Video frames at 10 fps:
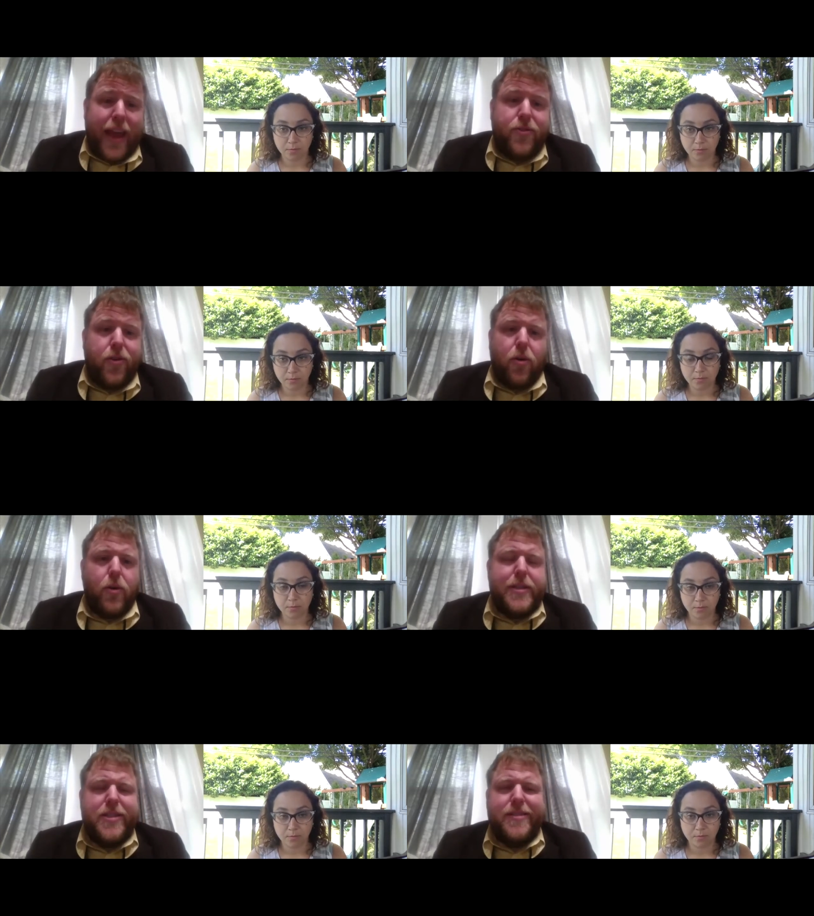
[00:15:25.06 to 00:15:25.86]
Speaker 1: too.
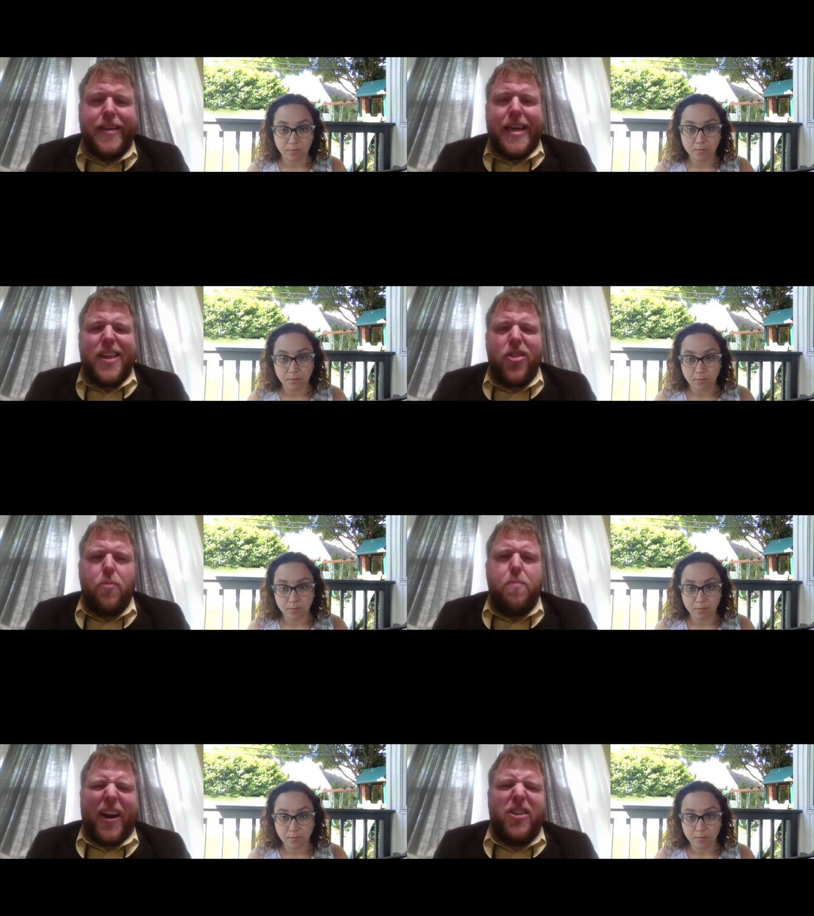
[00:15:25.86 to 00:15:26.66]
It's just there are
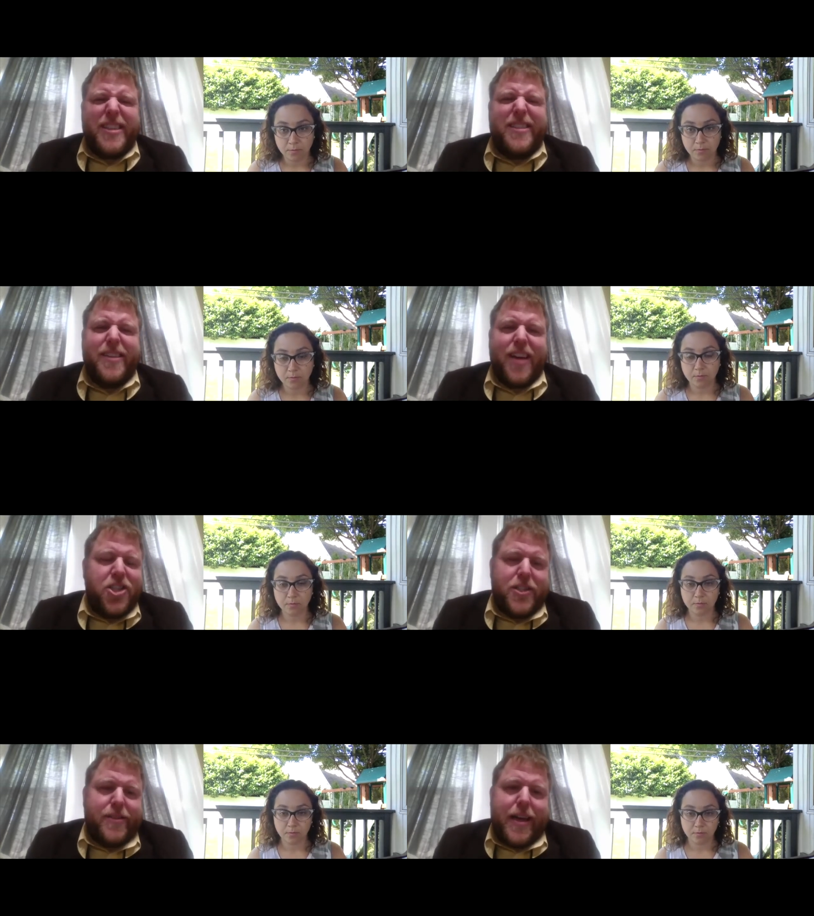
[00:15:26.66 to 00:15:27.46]
bigger
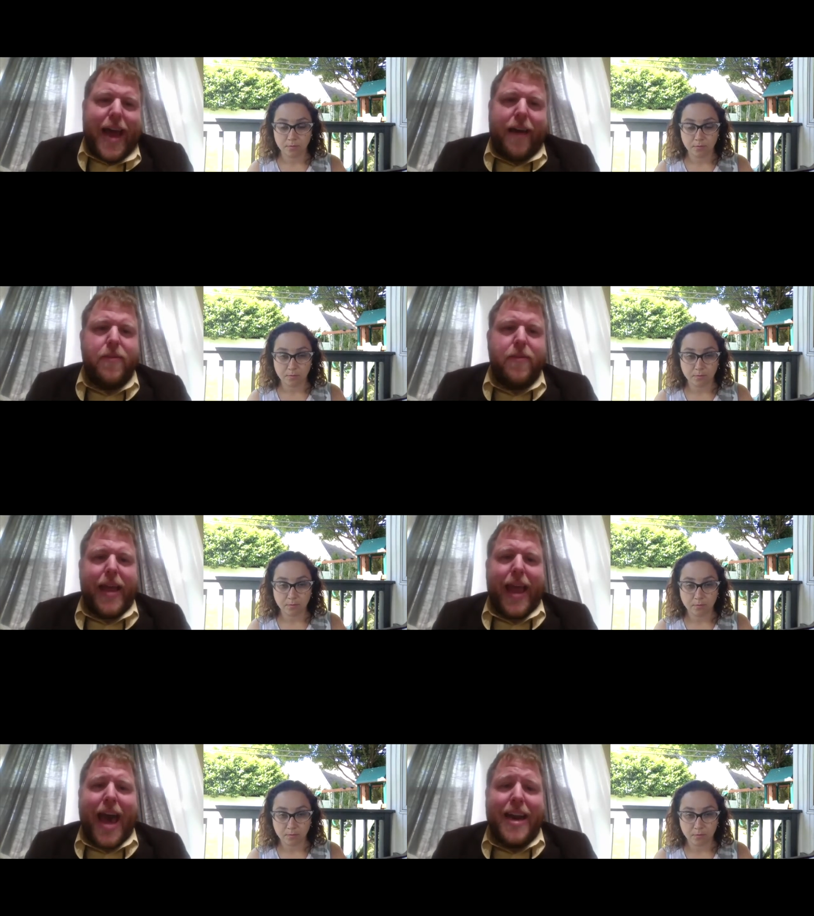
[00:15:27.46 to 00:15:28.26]
discussions that have to be
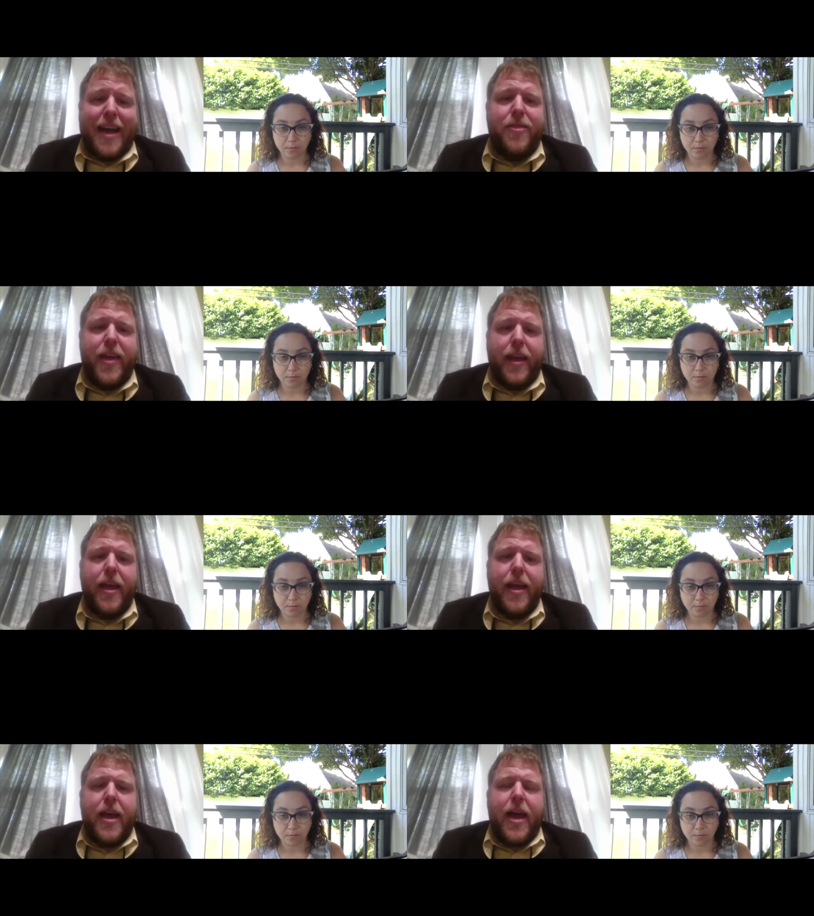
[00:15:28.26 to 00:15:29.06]
had. And I think
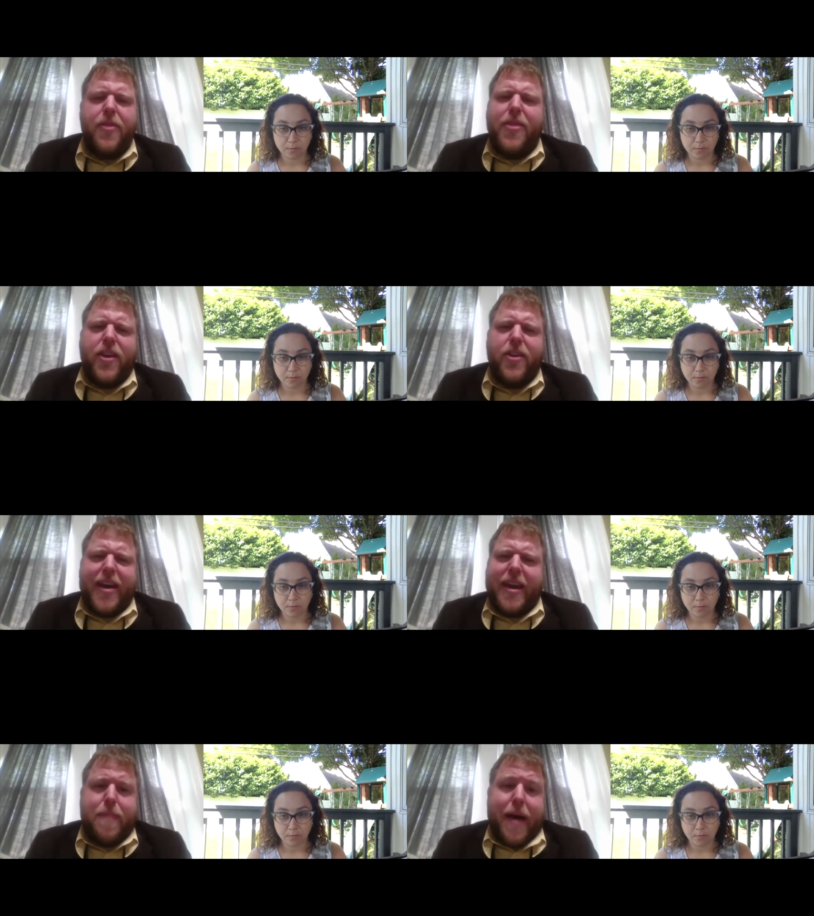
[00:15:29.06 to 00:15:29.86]
I think you
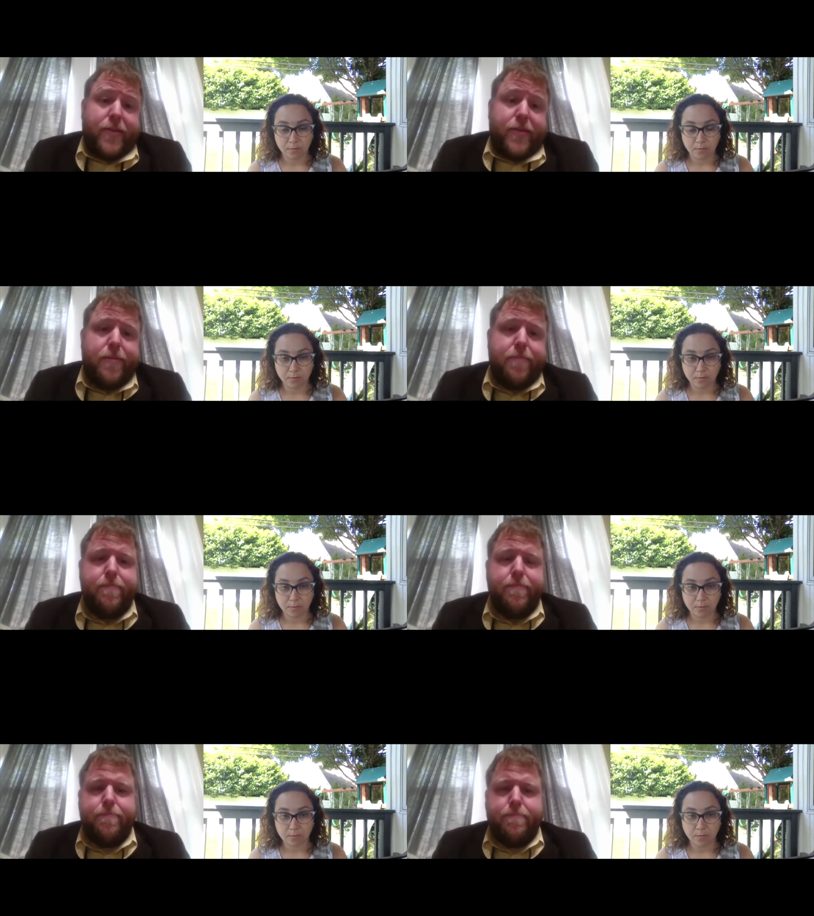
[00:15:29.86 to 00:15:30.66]
said it best.
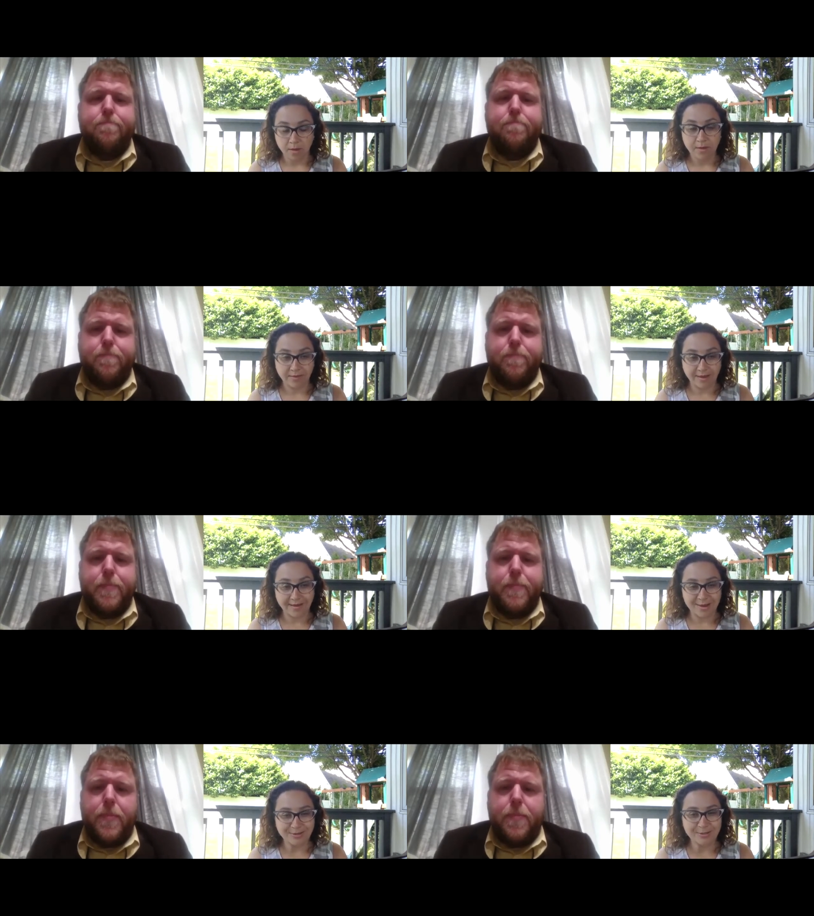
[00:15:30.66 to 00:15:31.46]

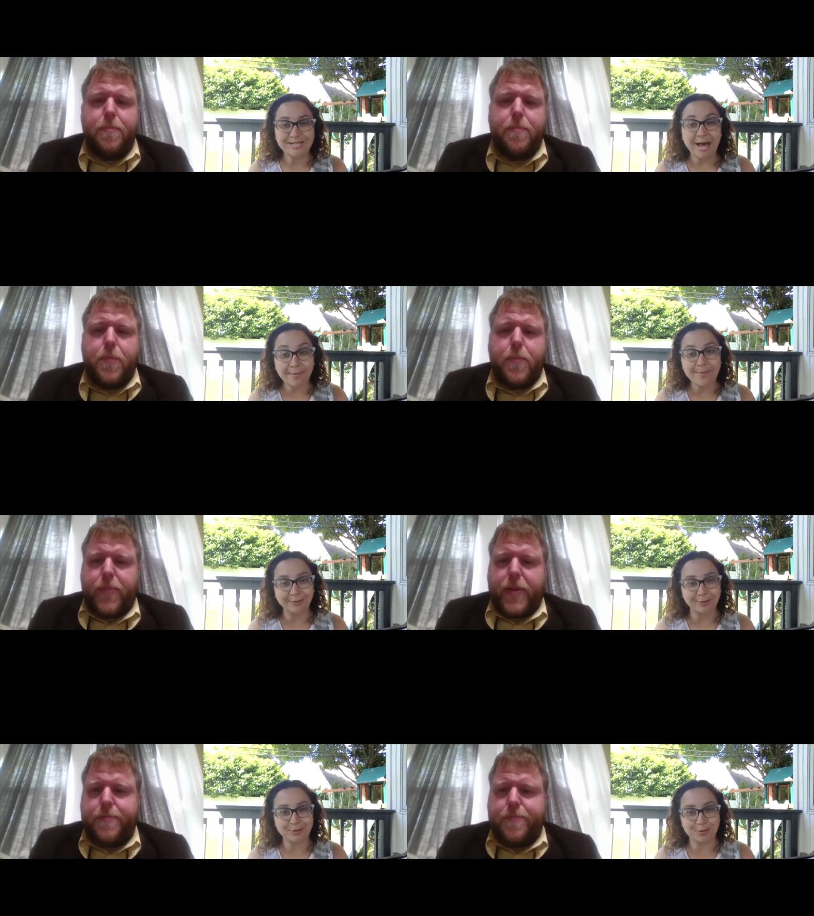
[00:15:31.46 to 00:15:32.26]
Speaker 2: Thank you. So tell me
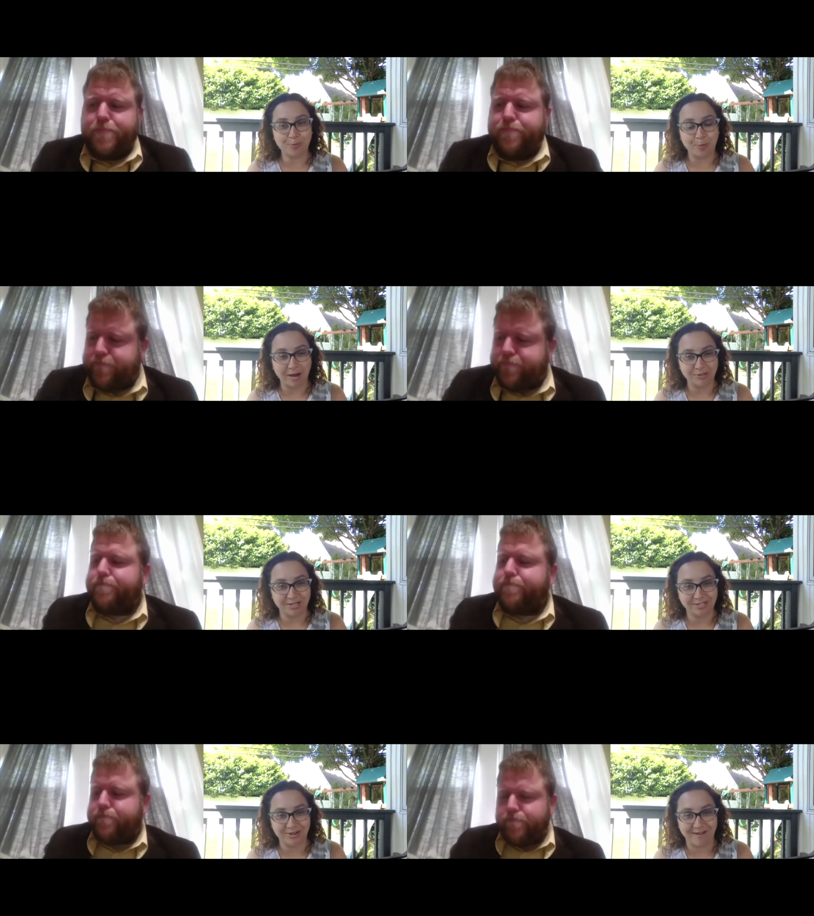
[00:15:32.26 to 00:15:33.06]
about those two
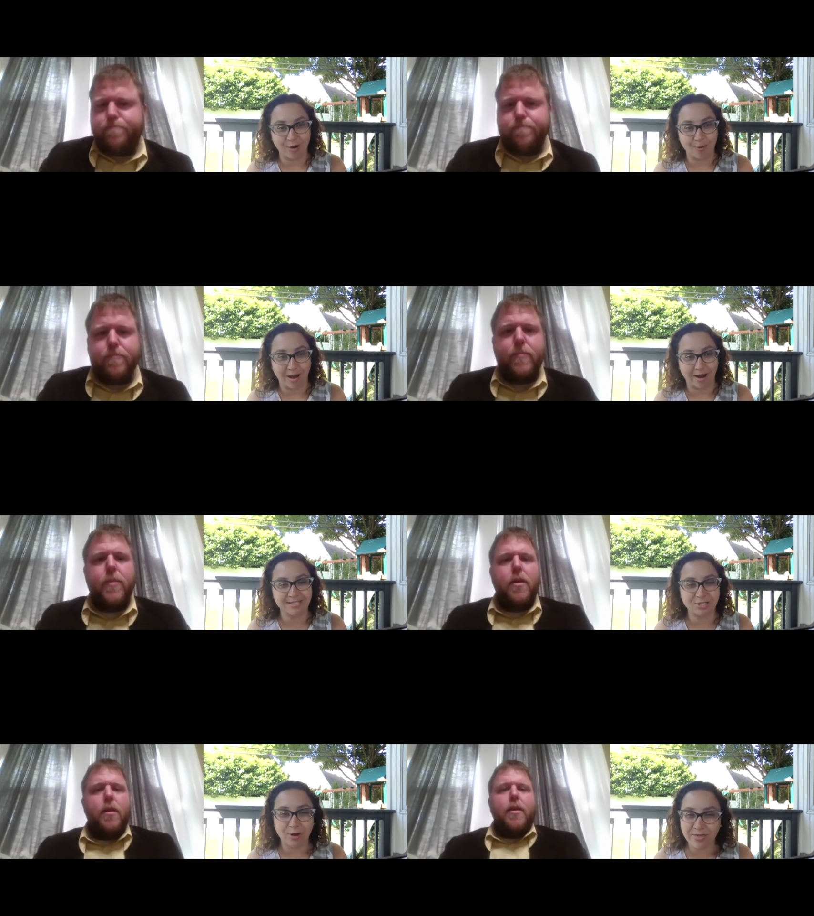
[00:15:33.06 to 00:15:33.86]
projects you have going on.
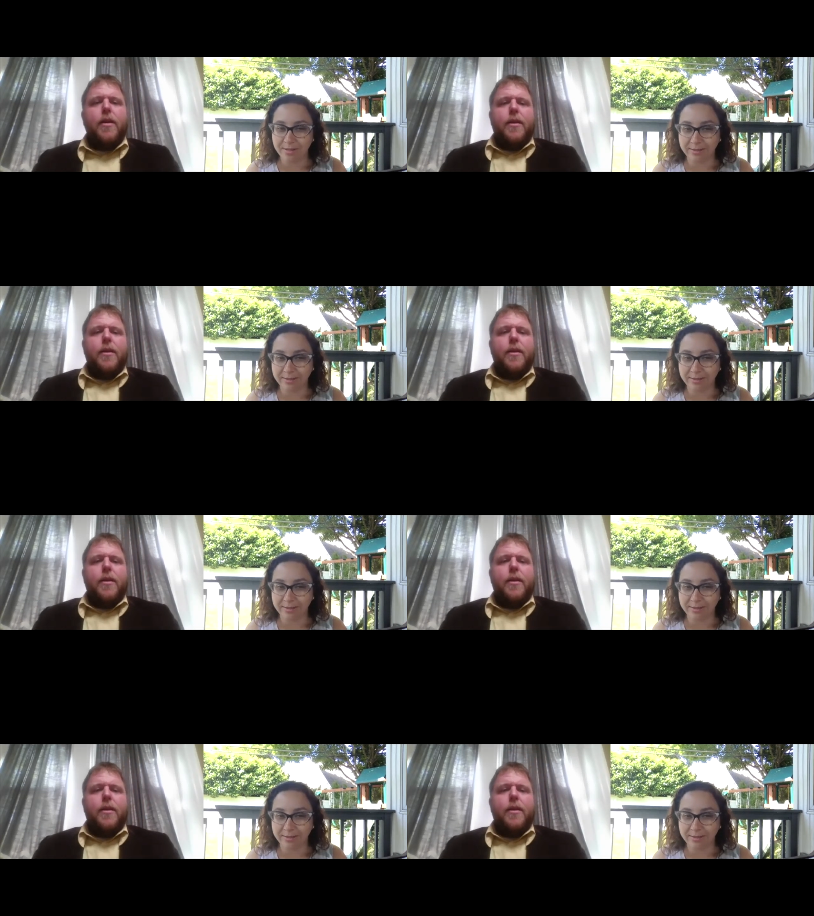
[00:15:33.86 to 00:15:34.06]
I saw them a